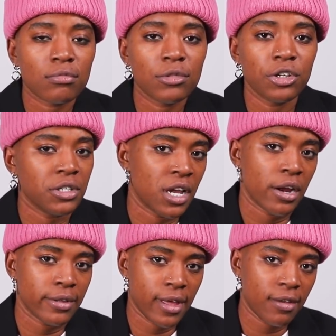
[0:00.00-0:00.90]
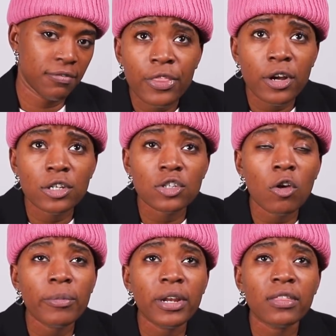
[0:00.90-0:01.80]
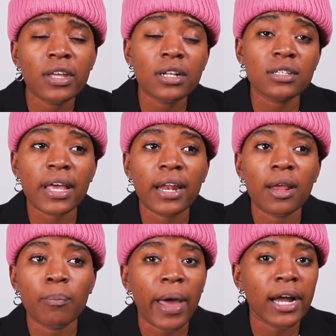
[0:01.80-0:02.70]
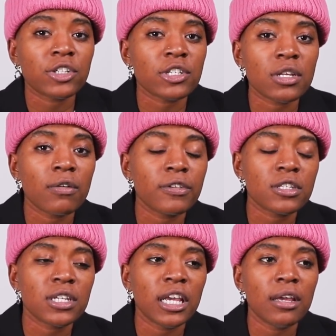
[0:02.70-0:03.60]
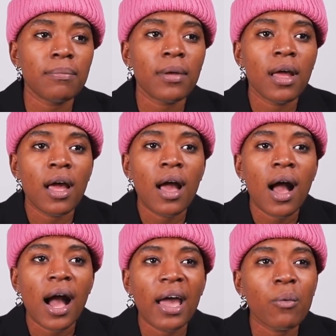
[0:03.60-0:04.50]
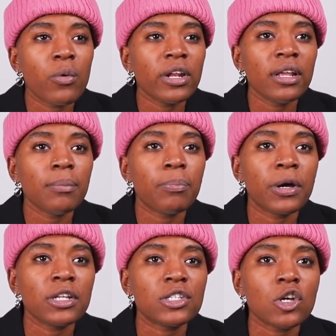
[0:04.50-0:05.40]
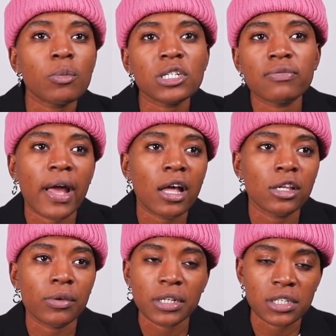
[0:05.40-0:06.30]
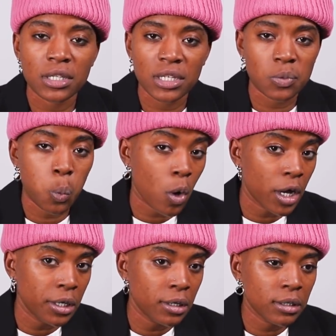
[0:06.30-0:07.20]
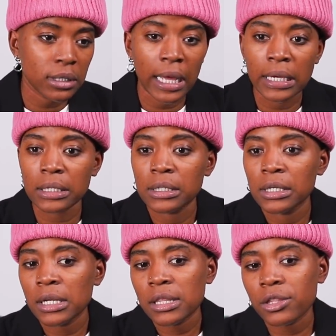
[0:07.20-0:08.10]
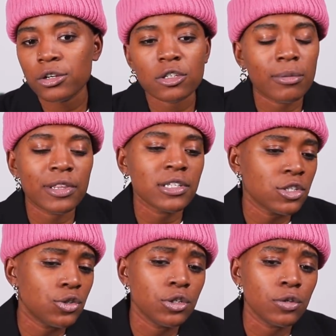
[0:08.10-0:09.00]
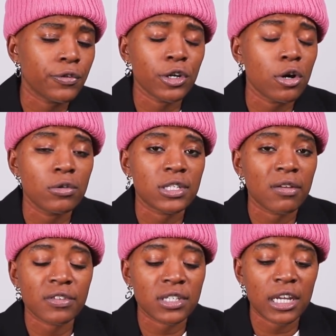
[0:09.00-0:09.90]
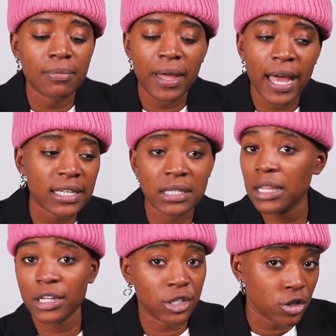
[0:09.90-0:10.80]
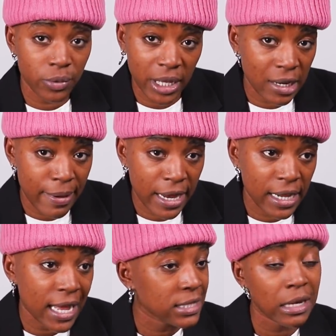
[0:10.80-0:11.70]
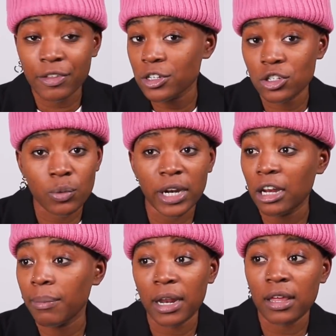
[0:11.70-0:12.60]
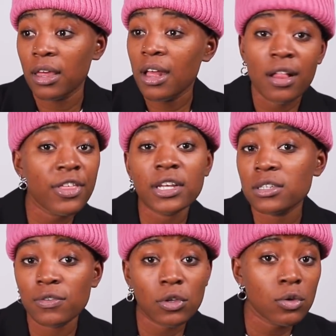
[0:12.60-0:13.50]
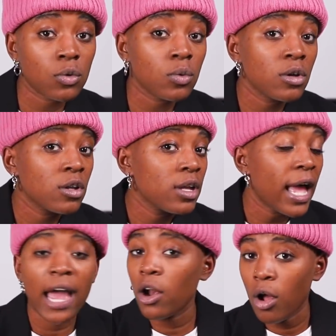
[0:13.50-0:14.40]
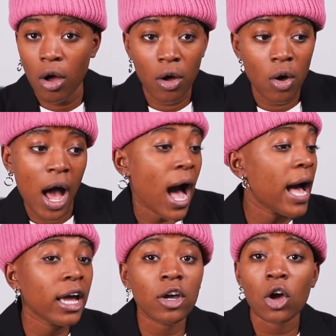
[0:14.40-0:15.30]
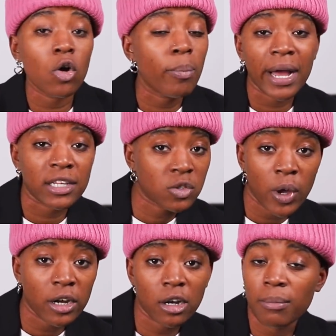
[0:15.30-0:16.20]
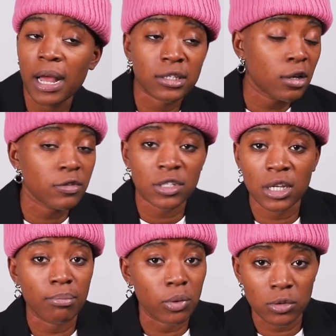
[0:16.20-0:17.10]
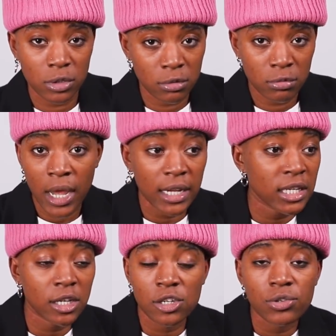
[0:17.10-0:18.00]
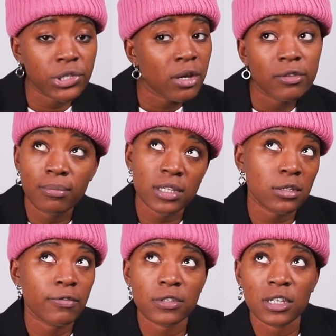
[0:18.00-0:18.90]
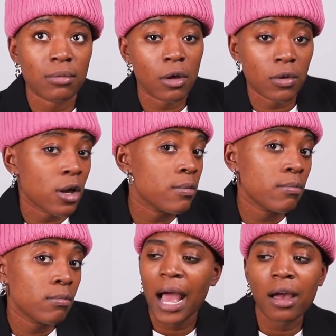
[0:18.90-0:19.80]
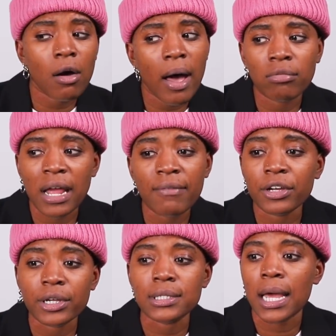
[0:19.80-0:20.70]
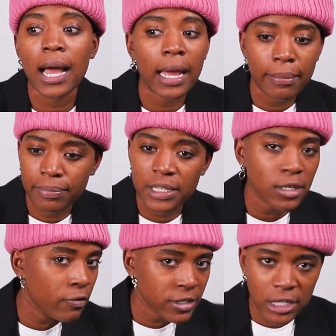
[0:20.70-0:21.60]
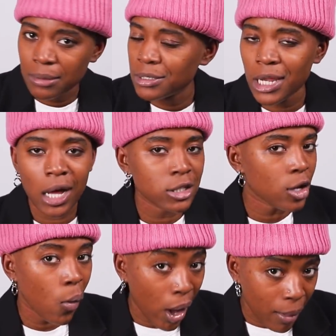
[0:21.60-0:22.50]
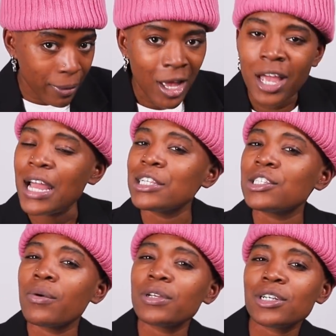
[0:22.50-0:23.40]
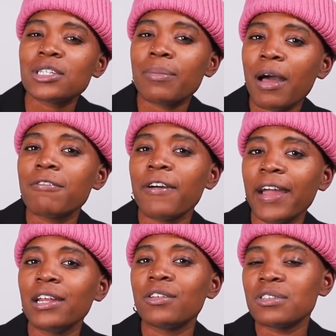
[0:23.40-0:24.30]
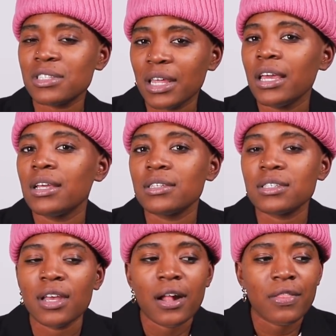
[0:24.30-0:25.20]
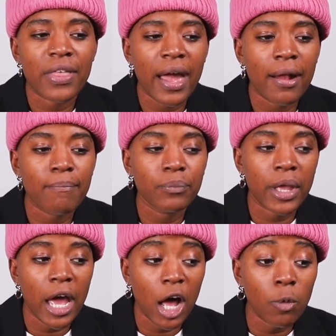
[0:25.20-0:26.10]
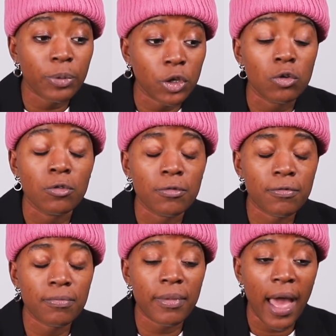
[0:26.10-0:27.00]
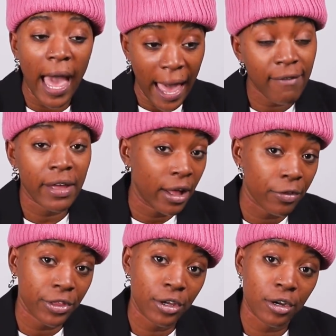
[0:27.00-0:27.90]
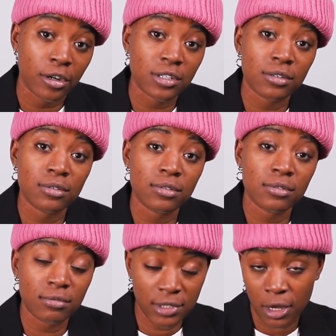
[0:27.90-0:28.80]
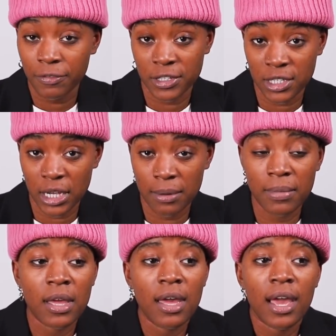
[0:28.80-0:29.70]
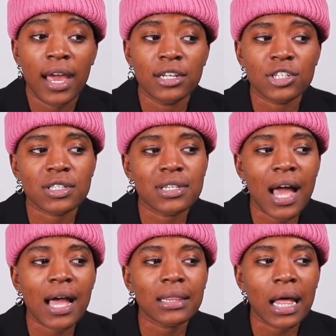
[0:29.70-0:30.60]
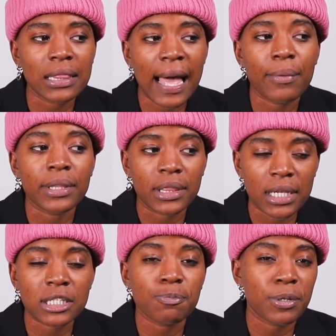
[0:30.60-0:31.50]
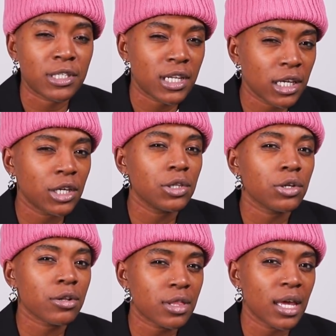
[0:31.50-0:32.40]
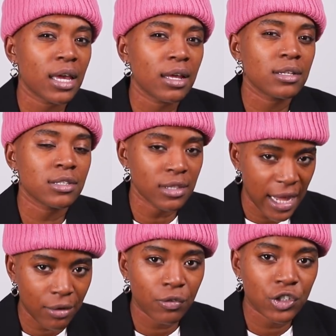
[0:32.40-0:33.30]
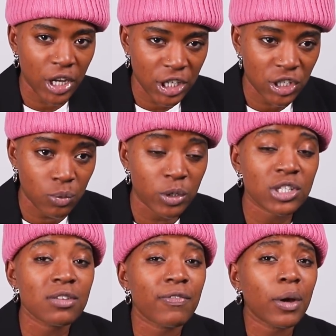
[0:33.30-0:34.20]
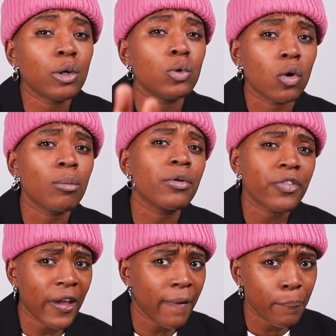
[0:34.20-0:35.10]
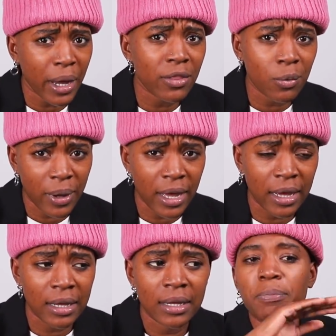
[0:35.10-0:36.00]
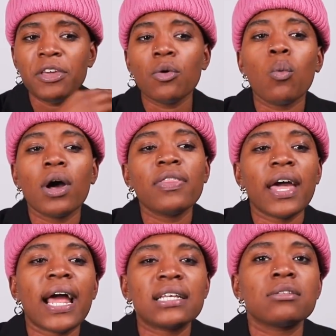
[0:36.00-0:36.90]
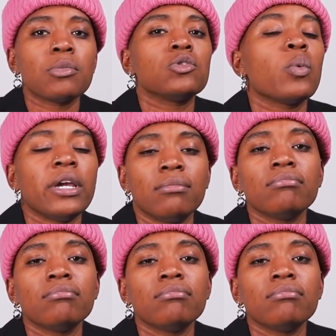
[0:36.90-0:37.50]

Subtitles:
your entire life. There are so many things that impact your self-esteem. I wouldn't put so much value into this one. Like, there are so many things that you can do for your own self-esteem that has nothing to do with anybody, has nothing to do with anybody thinks of you at all. I go buy a sweater, my self-esteem boosts. I take a cute selfie, my self-esteem go up. I go out and have a good time, the self-esteem stocks go up. And so it's just about finding those things that help you have a healthier self-esteem and just not allowing this particular things like rejection, which is a very normal thing, by the way, be the one that has the most weight.